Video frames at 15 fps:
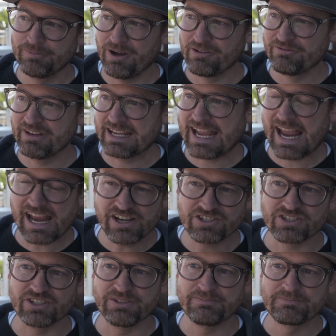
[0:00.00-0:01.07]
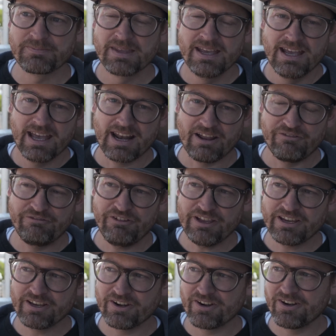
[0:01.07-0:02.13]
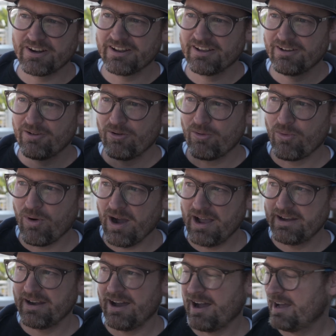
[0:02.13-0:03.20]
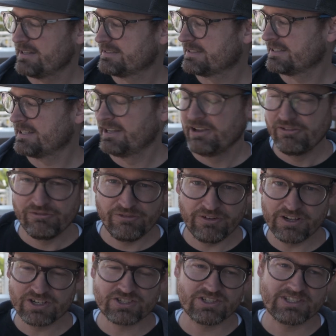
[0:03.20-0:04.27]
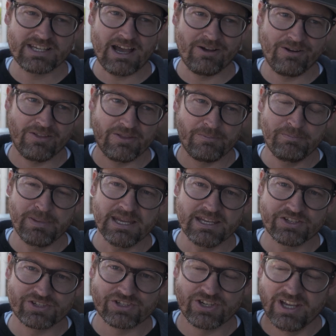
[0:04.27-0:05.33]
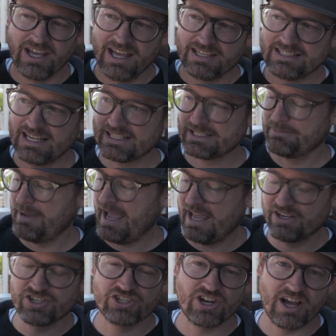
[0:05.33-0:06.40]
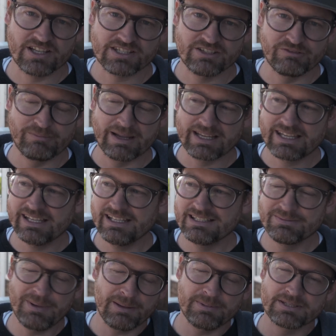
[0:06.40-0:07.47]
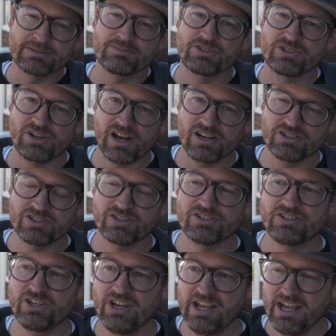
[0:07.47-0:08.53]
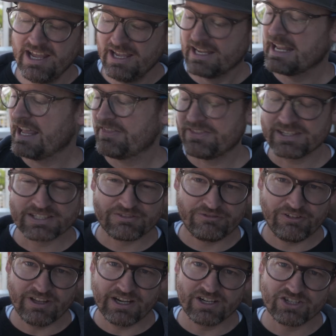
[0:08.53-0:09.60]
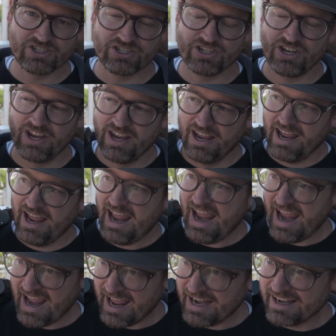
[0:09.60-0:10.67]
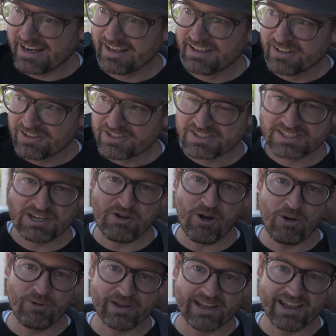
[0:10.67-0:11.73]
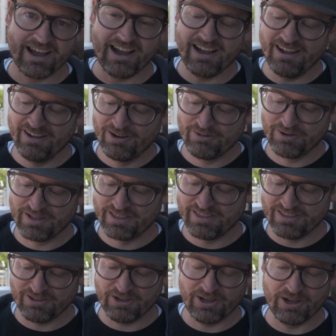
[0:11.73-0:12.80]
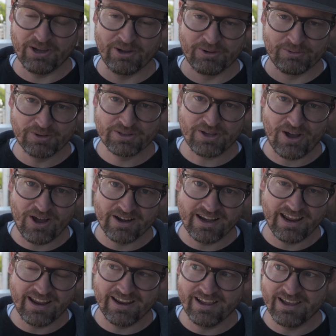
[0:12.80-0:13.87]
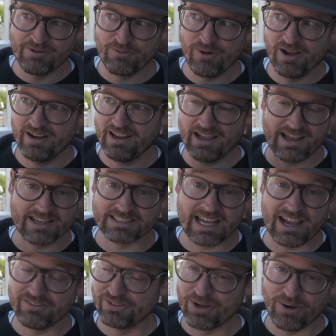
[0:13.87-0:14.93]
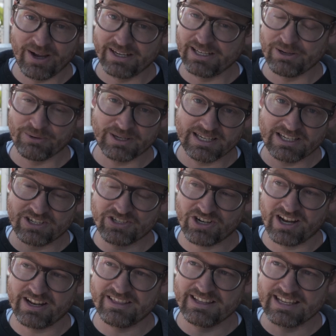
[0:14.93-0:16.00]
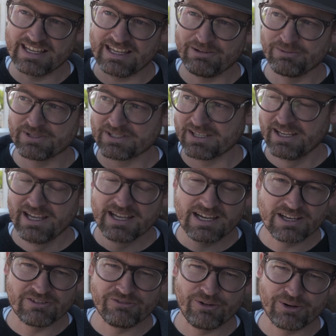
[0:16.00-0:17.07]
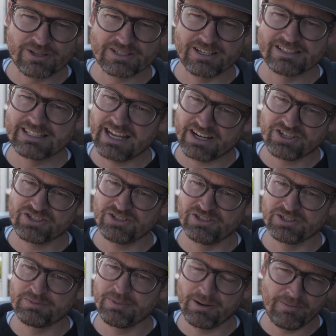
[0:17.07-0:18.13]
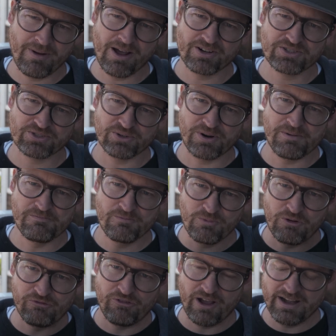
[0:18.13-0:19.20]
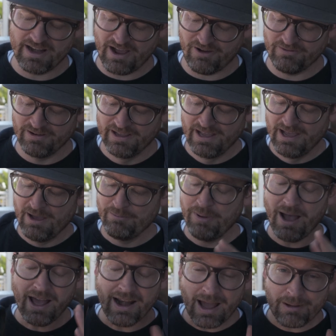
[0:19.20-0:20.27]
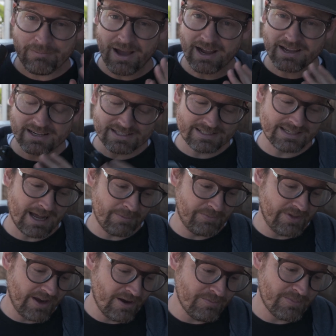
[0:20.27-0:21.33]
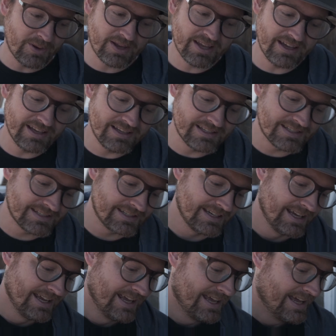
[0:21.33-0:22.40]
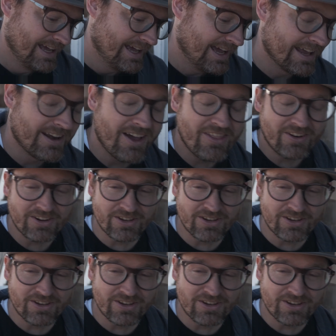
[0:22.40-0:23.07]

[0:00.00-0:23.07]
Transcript: on vacation, and I figured, why not finish this out on the beach, take some headshots of my kids, maybe some strangers, get this finished, and see what we got with Ade and what, as I have no idea what he shot. I think he was gonna focus on textures, but I'm not sure. We'll find out. But I'm not gonna stop there because another